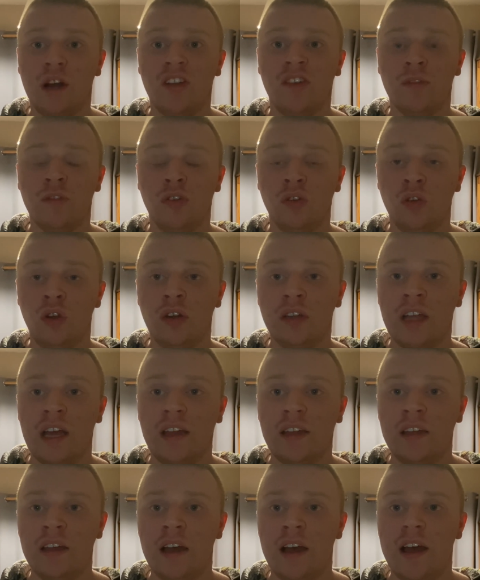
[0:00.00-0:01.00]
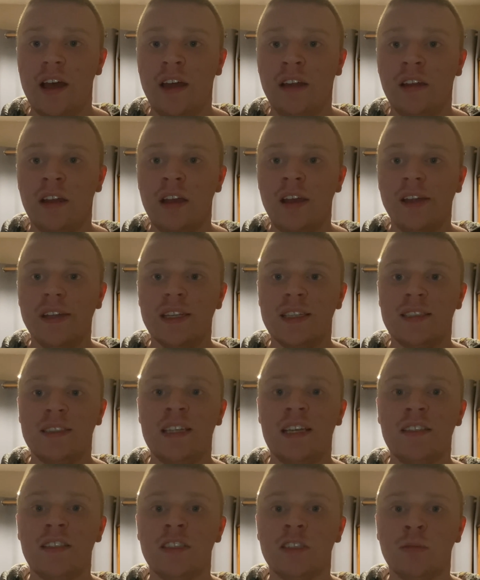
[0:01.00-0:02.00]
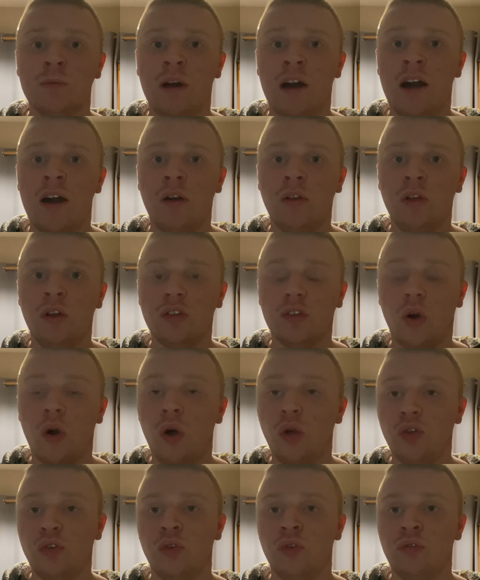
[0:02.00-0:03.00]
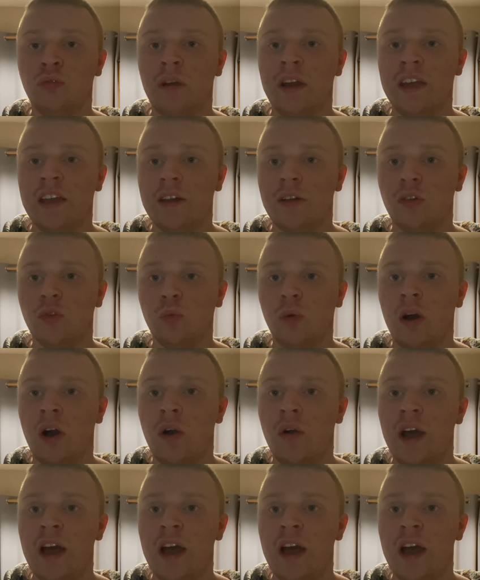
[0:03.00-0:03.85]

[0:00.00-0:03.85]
to look at here, and the sets as well looked also great here as well.